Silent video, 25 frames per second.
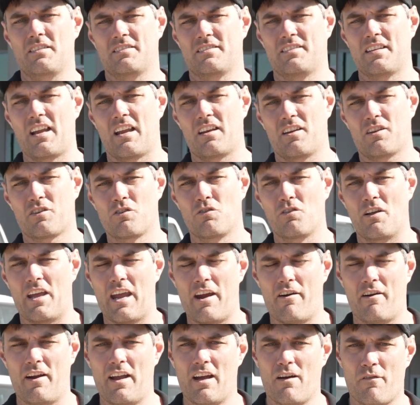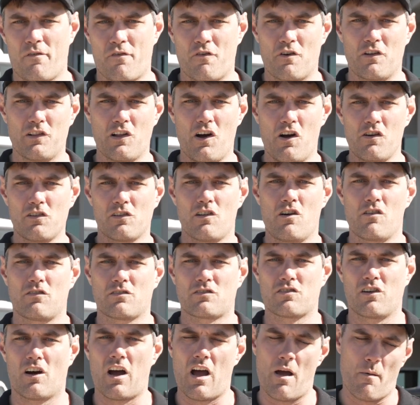technical area for a
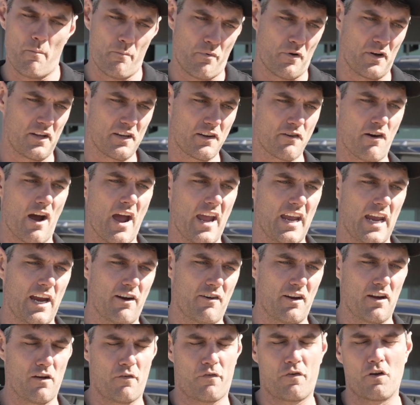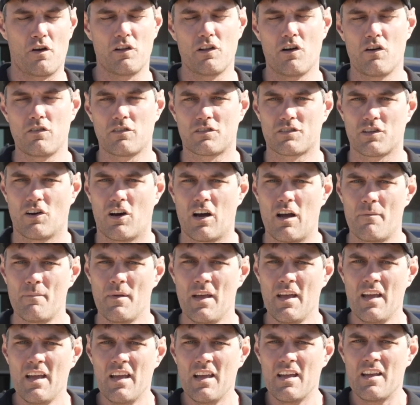long time, pretty grey area for a long time.
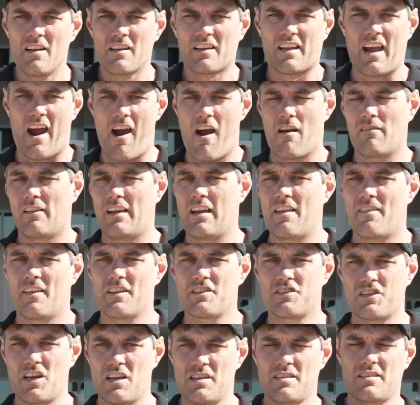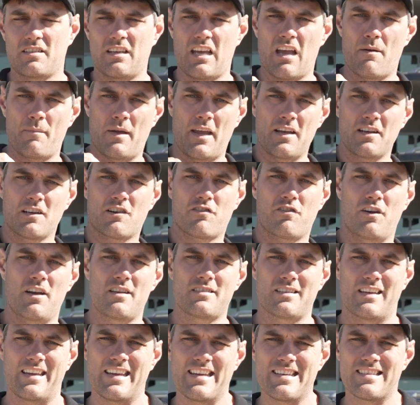Currently, the GCM
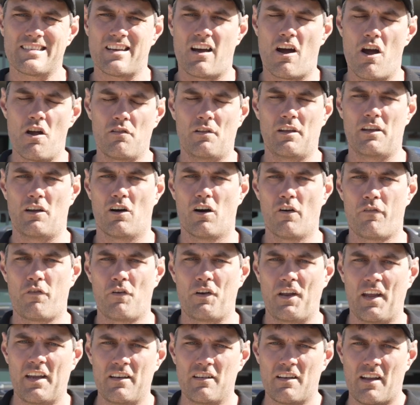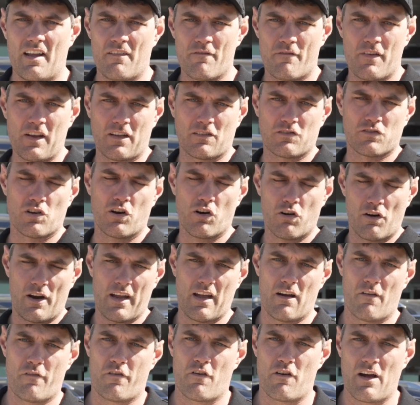increase is only offered in
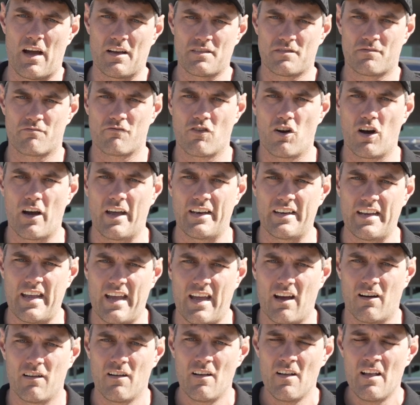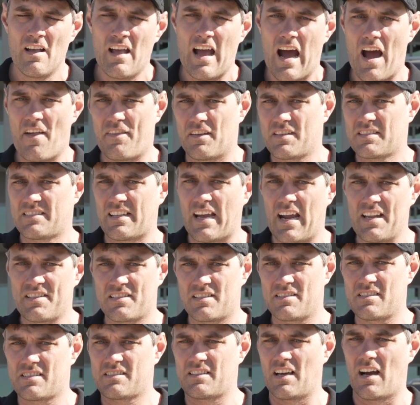Victoria for us right now. Other
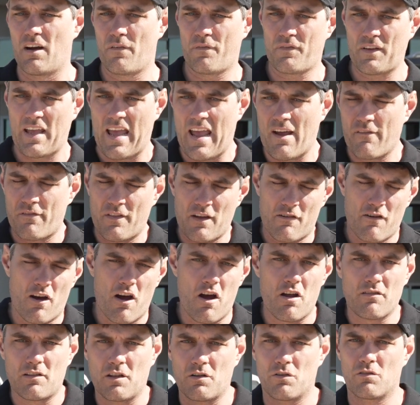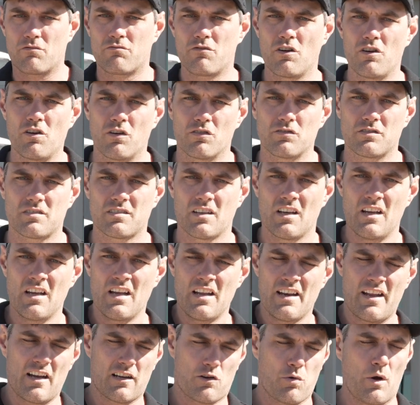states and stuff have their own little rules.
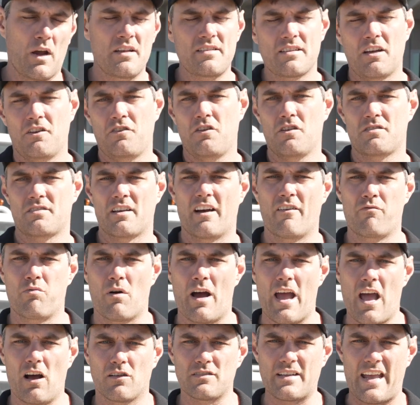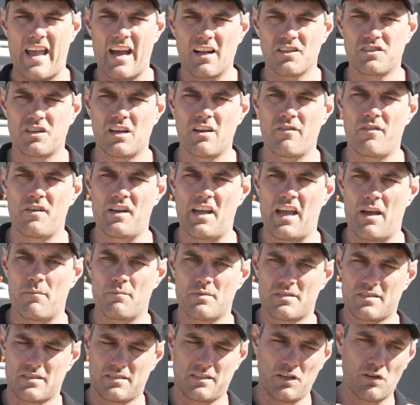Now Queensland, New South Wales, our
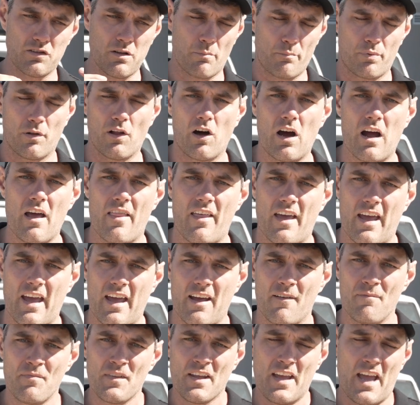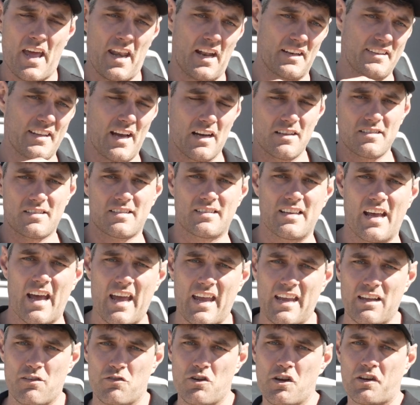GVMs still apply there, and it does
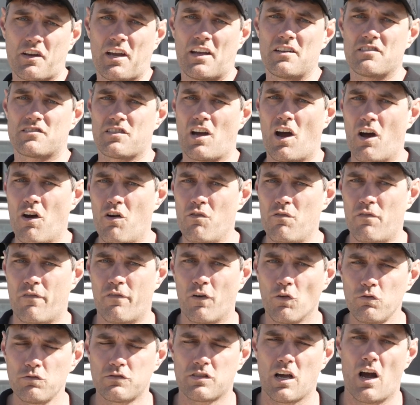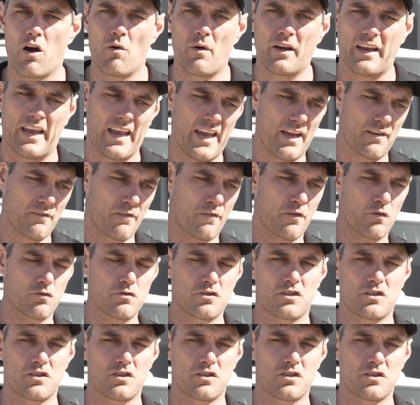say you can tow full towing at full